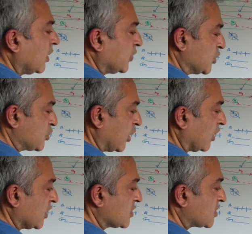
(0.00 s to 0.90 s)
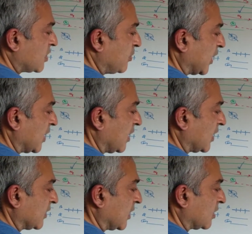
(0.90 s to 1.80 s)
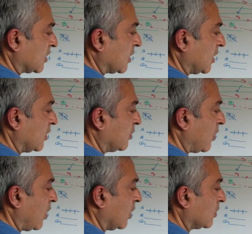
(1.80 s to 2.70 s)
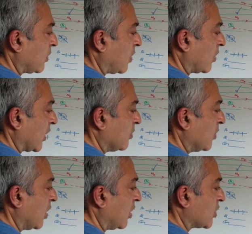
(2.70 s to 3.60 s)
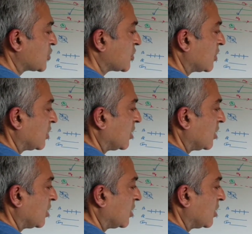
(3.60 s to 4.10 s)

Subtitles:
the journeys begin and then evolve or emerge